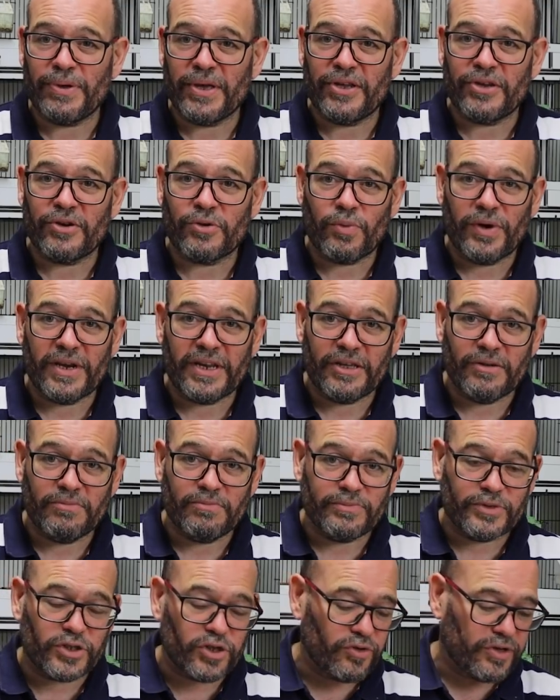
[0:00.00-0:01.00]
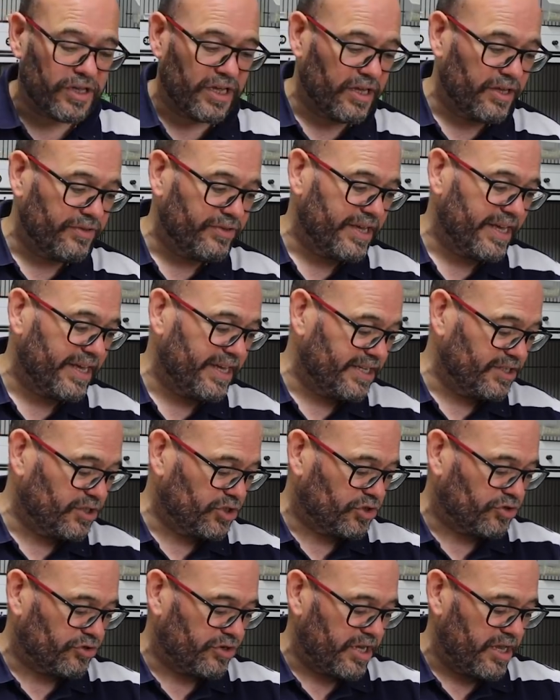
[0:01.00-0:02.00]
Bernard Williams, looking at the
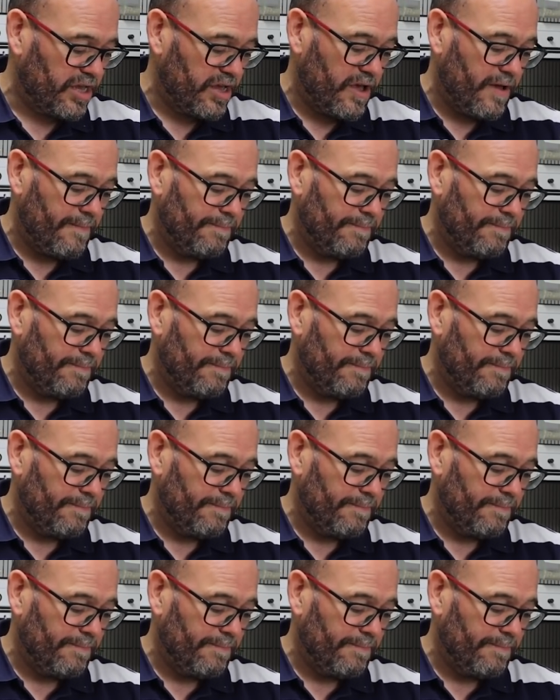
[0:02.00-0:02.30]
history